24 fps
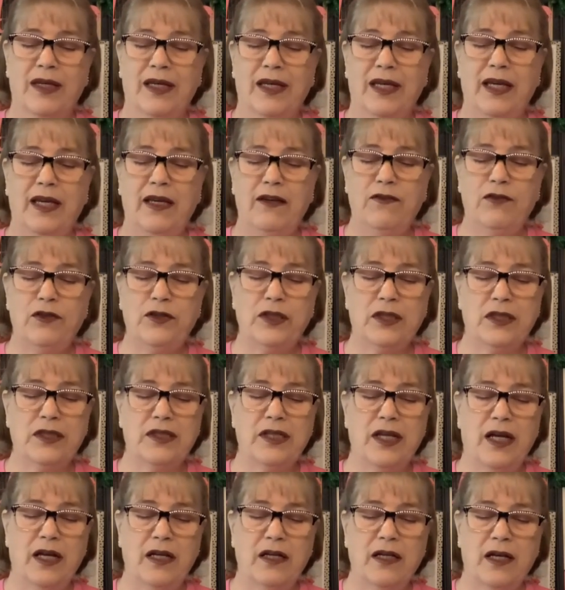Evil does
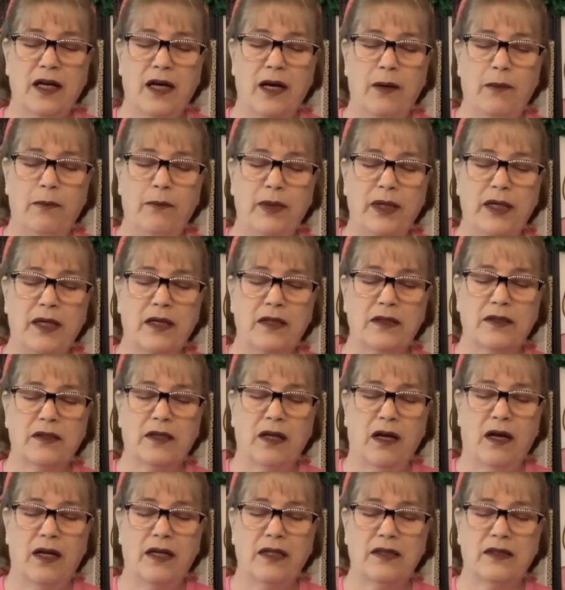not come because
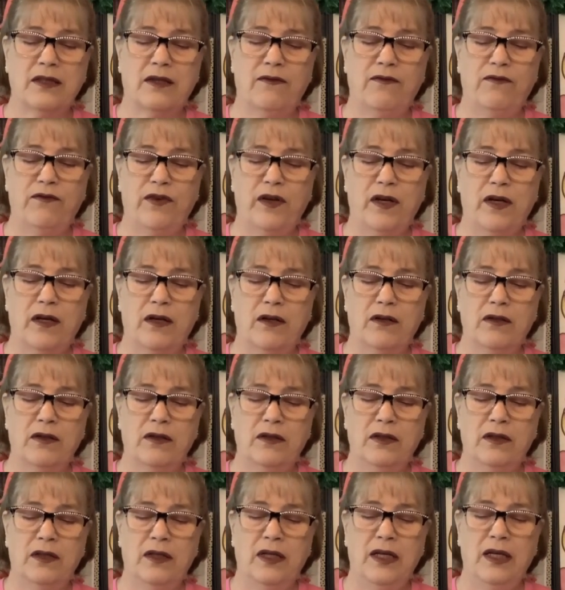God is unfair.
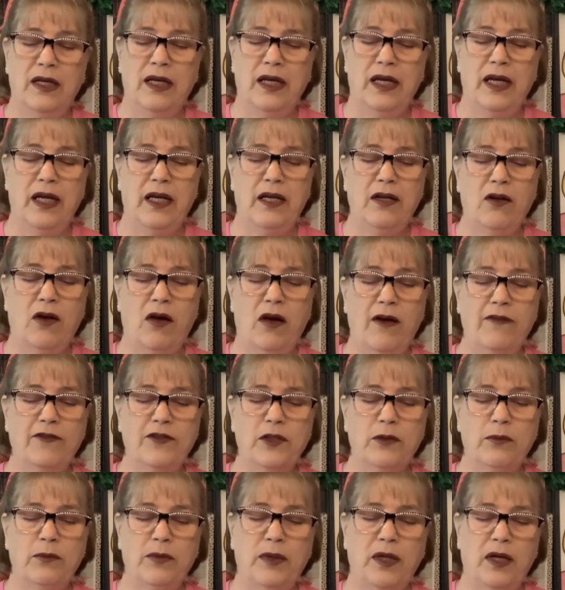It
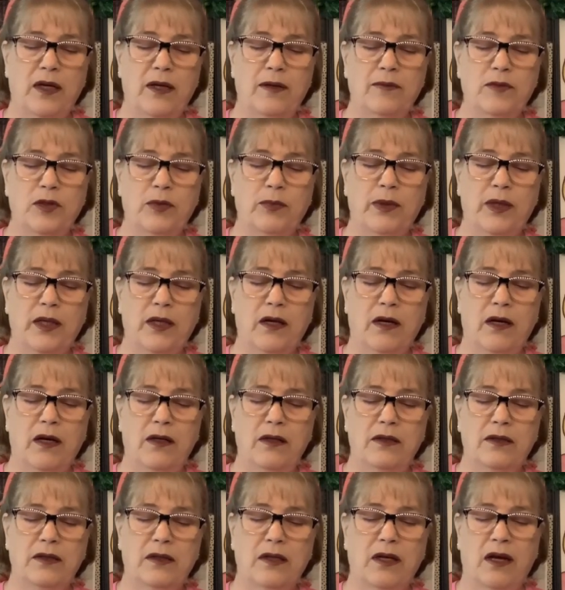often comes
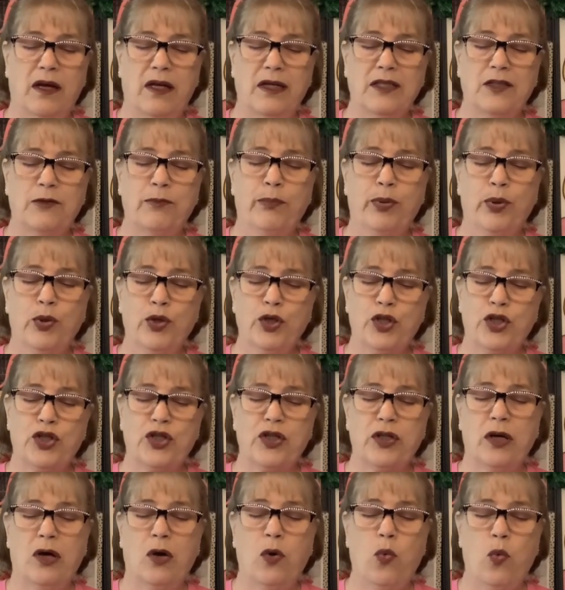because God is pushed
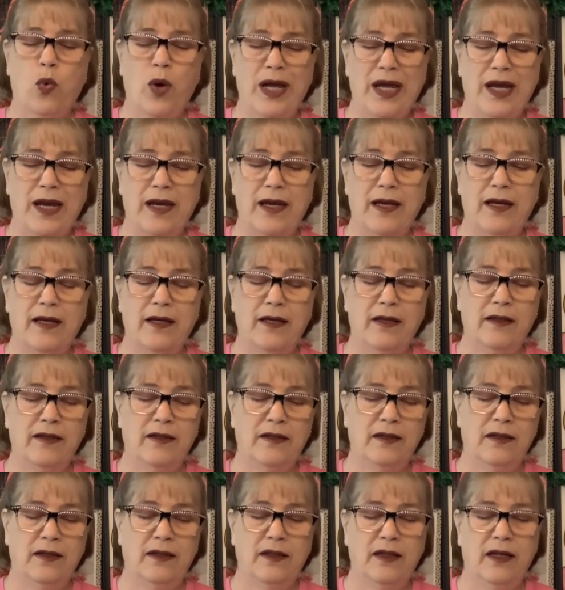away
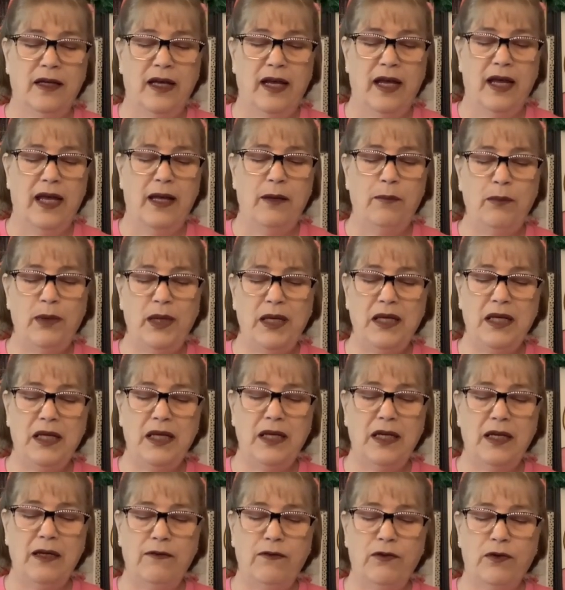and many
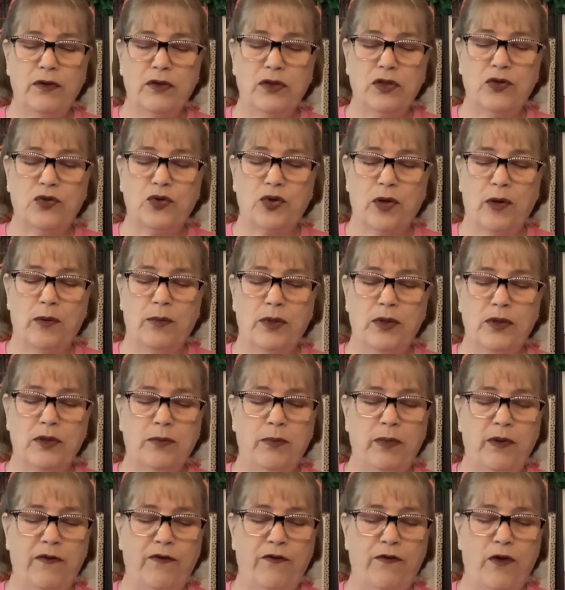evils and troubles
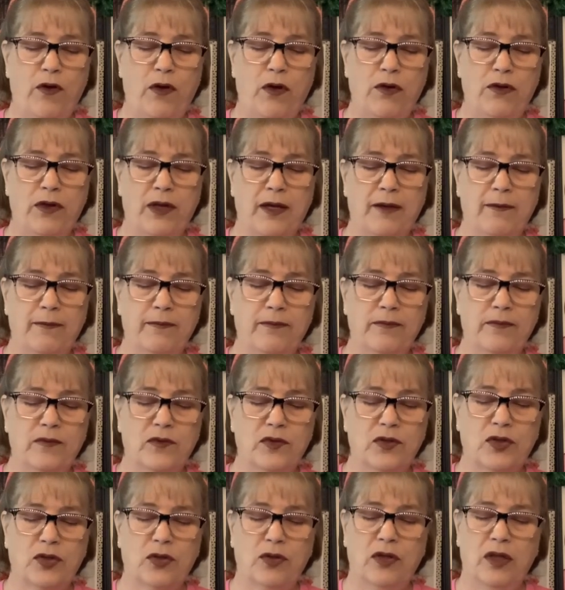befall them,
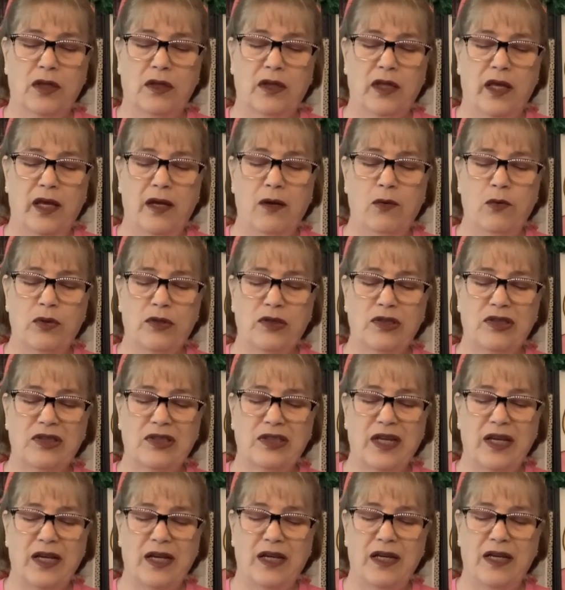so that they will
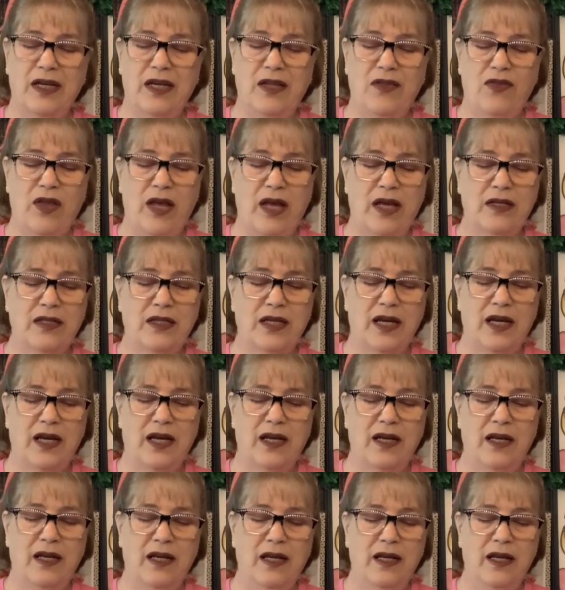say in that day,